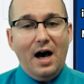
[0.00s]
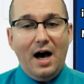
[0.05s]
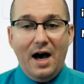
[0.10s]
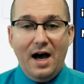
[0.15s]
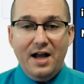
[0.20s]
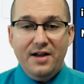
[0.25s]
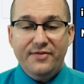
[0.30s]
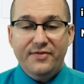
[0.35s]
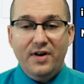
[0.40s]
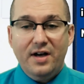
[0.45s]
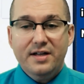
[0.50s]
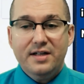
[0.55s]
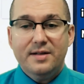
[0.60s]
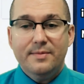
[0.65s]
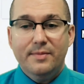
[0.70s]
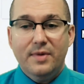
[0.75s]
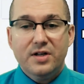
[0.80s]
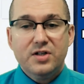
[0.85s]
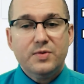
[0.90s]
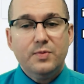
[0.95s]
I find it
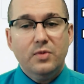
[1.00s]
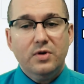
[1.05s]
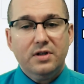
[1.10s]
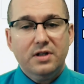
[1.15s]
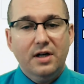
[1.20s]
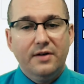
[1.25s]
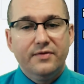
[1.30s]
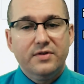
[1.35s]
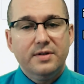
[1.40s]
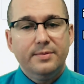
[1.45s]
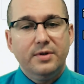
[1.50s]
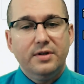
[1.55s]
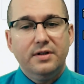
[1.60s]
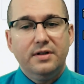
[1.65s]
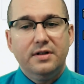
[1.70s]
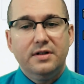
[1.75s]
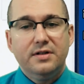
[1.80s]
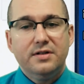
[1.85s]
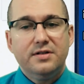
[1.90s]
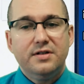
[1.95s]
much more
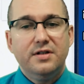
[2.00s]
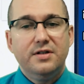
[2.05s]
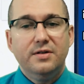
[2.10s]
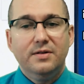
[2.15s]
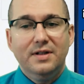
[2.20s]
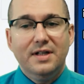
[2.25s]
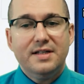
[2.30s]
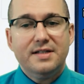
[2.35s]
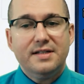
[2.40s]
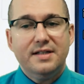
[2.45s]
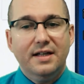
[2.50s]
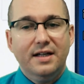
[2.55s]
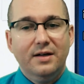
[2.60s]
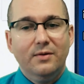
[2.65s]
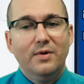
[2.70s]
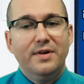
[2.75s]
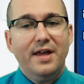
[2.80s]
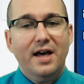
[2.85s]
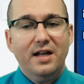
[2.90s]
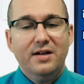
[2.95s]
comfortable to do listening
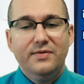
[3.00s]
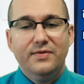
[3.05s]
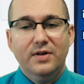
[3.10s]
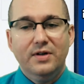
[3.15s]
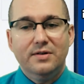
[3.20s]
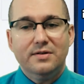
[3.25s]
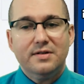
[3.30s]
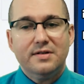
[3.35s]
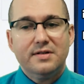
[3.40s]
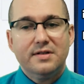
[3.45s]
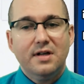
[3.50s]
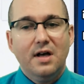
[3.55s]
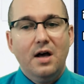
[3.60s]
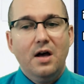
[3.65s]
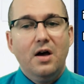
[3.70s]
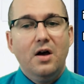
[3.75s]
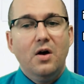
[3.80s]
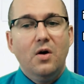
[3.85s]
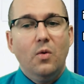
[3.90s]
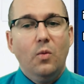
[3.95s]
with headphones.
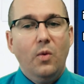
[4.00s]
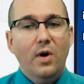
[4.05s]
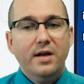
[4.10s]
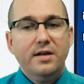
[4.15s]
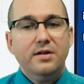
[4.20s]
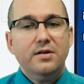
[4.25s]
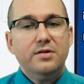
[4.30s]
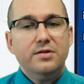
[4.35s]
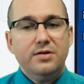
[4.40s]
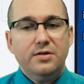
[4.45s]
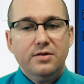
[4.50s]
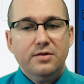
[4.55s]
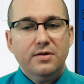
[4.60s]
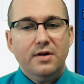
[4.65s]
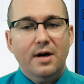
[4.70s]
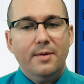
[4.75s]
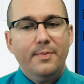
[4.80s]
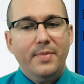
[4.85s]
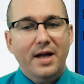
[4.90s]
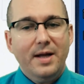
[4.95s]
When you do
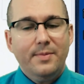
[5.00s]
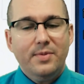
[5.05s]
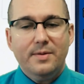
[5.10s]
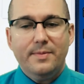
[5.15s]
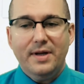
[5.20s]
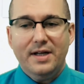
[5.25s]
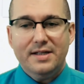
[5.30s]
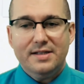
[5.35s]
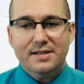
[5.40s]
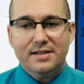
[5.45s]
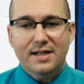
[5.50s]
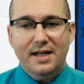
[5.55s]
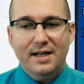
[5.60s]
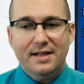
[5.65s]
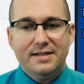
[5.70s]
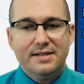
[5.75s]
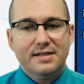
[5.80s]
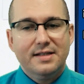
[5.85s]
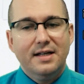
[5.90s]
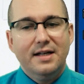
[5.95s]
a paper-based
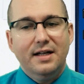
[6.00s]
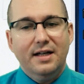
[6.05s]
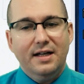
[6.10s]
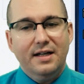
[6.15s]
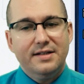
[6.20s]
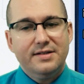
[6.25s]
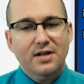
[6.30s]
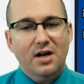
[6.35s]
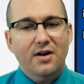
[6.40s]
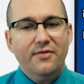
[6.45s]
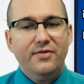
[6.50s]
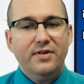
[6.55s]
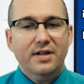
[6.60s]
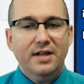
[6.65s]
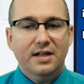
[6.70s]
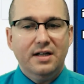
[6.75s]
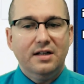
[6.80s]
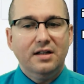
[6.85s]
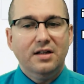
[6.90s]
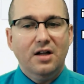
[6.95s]
test, it's often
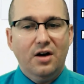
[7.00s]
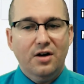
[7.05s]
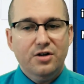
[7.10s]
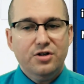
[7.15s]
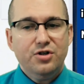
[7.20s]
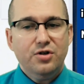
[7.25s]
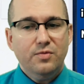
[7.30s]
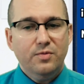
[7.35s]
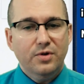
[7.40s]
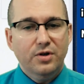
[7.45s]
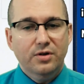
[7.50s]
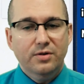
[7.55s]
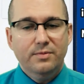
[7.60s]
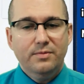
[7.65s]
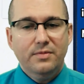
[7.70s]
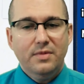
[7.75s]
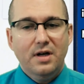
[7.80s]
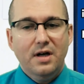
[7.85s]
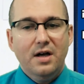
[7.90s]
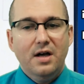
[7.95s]
in a larger
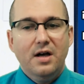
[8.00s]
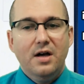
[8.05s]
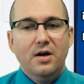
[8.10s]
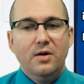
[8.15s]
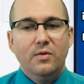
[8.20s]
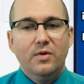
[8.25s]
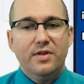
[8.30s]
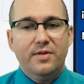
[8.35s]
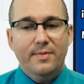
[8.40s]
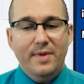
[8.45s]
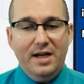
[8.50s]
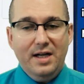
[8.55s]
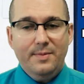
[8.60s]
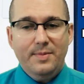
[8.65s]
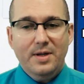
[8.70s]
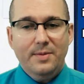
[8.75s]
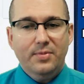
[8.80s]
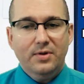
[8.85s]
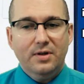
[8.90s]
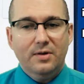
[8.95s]
room with many
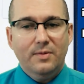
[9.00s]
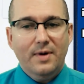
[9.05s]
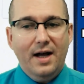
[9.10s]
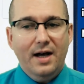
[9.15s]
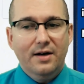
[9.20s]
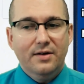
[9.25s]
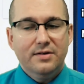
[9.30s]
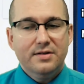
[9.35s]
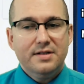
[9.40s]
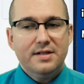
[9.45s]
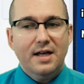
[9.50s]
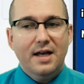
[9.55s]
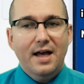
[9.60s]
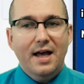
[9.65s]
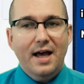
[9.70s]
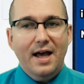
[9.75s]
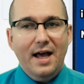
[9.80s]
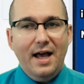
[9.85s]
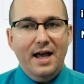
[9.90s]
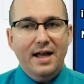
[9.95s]
people around,
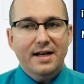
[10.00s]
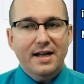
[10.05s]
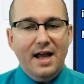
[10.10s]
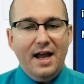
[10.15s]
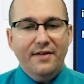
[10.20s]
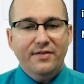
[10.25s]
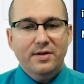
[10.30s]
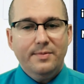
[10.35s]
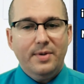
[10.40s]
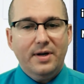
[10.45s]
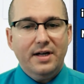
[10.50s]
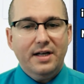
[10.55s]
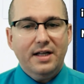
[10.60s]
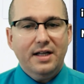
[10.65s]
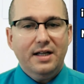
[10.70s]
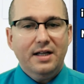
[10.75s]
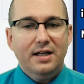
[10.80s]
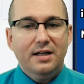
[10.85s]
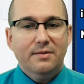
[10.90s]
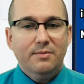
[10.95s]
and
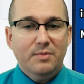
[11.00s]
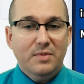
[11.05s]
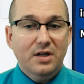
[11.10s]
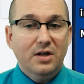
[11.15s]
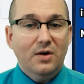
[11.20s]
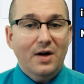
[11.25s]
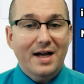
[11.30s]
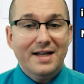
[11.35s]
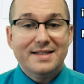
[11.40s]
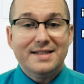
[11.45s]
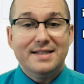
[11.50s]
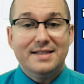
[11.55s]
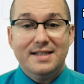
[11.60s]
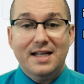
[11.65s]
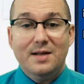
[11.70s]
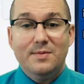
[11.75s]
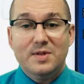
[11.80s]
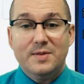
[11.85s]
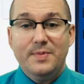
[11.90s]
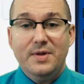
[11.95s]
everybody, has the
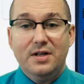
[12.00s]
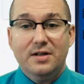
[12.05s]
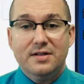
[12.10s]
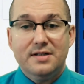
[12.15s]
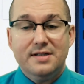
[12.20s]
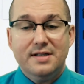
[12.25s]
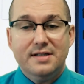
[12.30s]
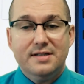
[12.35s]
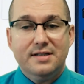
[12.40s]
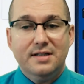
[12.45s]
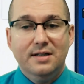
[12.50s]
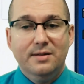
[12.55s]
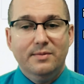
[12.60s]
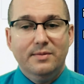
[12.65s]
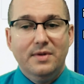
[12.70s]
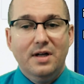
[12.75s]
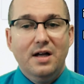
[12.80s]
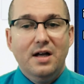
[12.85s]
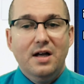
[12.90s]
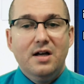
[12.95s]
same speaker system.
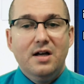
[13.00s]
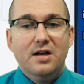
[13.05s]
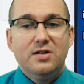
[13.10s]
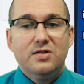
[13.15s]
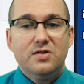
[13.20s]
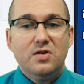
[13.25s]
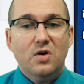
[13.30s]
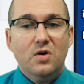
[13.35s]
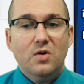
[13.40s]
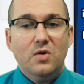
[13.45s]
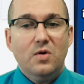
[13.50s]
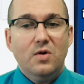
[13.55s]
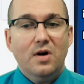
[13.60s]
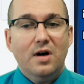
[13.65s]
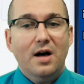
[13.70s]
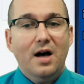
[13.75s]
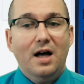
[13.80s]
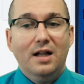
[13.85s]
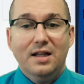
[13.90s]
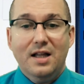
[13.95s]
So
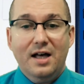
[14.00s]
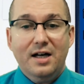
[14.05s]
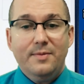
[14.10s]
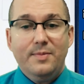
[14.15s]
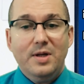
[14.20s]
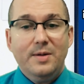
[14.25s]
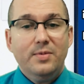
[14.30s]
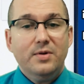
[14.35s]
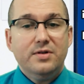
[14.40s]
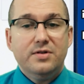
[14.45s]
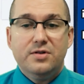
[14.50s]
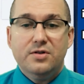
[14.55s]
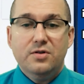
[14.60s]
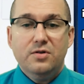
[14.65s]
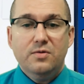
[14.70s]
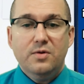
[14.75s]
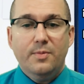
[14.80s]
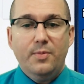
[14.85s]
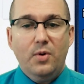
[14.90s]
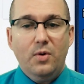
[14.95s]
a lot of people
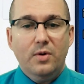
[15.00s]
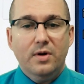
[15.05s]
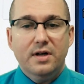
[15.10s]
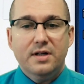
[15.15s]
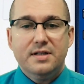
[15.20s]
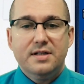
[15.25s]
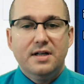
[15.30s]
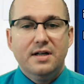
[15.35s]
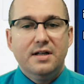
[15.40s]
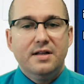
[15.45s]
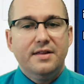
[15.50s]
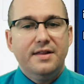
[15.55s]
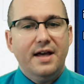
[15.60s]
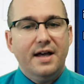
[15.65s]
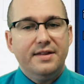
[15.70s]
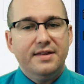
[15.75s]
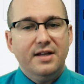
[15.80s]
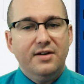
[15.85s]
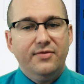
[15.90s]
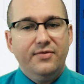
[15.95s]
do report
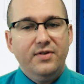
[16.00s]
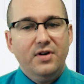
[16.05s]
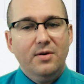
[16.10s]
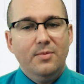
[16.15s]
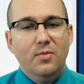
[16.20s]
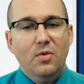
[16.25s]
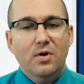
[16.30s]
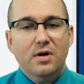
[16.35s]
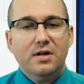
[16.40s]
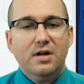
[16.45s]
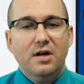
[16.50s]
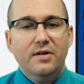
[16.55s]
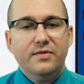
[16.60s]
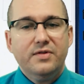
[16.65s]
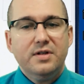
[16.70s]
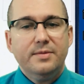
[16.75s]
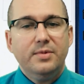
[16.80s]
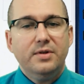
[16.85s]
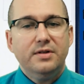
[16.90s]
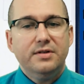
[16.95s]
that they feel more
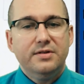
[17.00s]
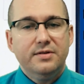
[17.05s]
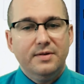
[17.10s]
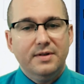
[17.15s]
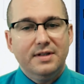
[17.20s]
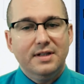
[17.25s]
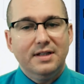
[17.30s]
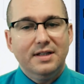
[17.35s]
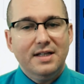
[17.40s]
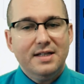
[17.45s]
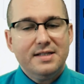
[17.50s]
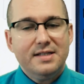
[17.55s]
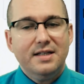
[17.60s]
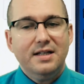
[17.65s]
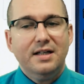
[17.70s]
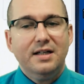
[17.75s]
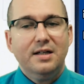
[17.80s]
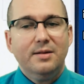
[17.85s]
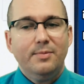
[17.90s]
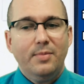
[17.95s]
comfortable doing the
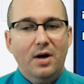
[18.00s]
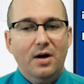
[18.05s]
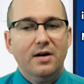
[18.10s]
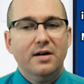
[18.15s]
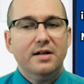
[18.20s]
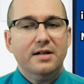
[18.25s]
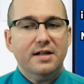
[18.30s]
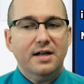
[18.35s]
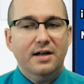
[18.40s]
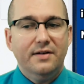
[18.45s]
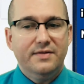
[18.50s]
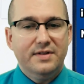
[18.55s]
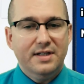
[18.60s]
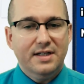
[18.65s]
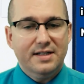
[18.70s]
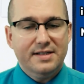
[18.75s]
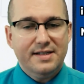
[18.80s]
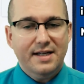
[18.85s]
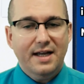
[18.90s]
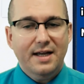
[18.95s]
listening part of the
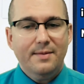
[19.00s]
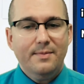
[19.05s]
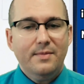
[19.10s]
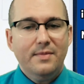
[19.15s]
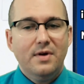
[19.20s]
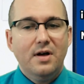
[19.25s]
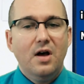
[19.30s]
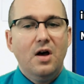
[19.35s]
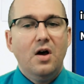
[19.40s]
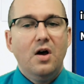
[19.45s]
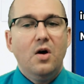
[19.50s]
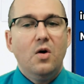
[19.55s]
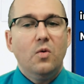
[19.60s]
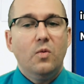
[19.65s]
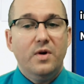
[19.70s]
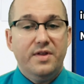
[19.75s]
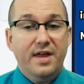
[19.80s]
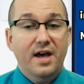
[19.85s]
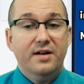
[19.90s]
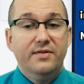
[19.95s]
exam
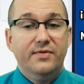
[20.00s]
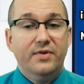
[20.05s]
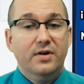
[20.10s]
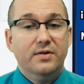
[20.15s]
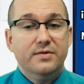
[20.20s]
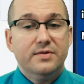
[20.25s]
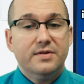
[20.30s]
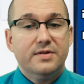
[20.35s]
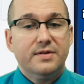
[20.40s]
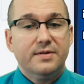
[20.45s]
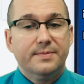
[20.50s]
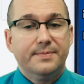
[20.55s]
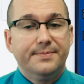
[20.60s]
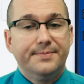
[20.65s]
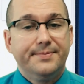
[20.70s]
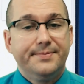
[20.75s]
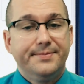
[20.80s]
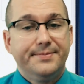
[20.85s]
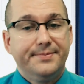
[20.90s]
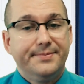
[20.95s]
with headphones.
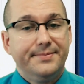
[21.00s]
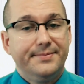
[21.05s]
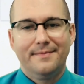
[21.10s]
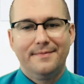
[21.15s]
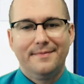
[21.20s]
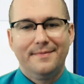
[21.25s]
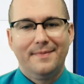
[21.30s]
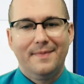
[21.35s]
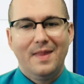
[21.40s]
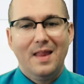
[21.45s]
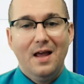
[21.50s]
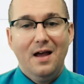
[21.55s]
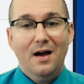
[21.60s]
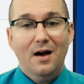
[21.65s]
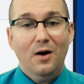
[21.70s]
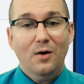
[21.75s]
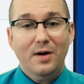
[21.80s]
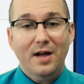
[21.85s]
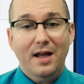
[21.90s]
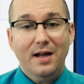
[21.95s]

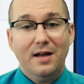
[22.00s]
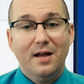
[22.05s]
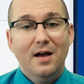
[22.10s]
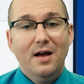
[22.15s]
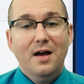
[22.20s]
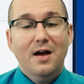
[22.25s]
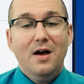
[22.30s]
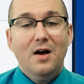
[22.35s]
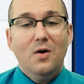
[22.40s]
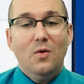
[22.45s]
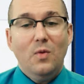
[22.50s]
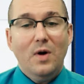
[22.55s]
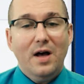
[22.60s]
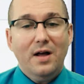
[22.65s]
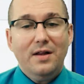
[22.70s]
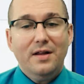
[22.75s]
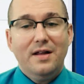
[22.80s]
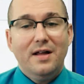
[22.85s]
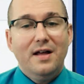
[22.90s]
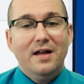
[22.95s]
Okay,
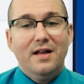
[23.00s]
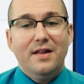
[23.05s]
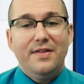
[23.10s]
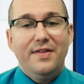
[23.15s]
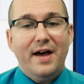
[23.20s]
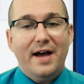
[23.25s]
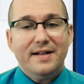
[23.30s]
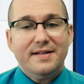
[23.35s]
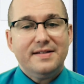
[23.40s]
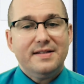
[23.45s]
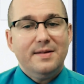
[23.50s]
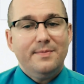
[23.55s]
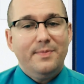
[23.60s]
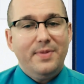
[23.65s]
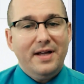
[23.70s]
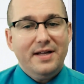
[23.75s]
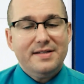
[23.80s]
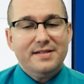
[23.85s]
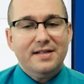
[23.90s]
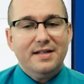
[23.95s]
well, that's the
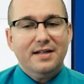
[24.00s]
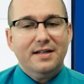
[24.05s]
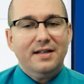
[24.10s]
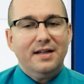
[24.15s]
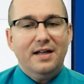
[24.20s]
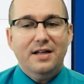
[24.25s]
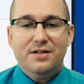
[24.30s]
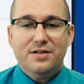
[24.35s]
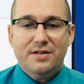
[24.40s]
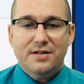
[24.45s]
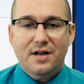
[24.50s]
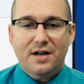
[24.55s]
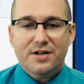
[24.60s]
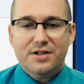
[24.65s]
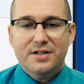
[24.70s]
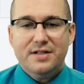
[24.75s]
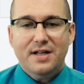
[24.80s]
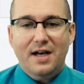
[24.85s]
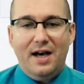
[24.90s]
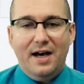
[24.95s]
basic
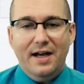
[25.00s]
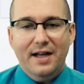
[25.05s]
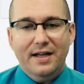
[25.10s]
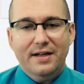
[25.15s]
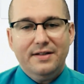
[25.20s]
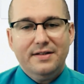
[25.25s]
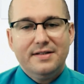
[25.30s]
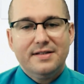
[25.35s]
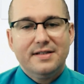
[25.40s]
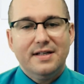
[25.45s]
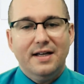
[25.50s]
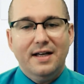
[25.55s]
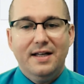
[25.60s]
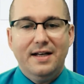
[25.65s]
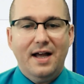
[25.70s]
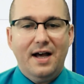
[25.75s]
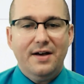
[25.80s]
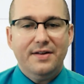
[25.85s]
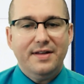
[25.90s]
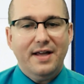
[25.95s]
introduction to IELTS
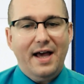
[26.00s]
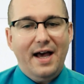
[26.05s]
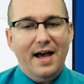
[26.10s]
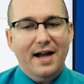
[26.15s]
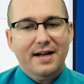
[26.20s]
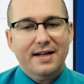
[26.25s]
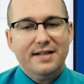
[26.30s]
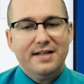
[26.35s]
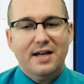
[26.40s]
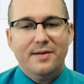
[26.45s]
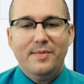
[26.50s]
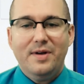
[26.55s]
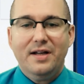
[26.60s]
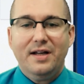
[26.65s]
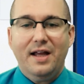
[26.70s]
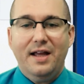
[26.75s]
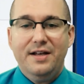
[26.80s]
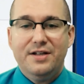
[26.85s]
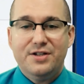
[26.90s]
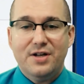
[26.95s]
and how the
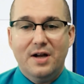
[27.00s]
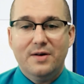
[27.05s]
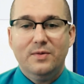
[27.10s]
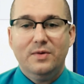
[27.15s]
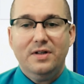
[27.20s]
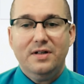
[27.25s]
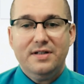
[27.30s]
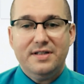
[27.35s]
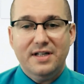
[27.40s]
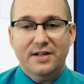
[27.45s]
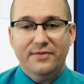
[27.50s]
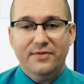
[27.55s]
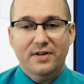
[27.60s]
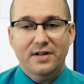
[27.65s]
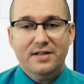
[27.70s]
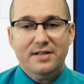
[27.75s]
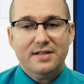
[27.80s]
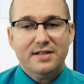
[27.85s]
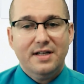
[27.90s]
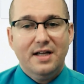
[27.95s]
academic and general are
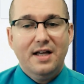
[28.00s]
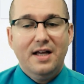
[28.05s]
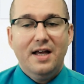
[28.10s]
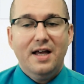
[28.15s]
different,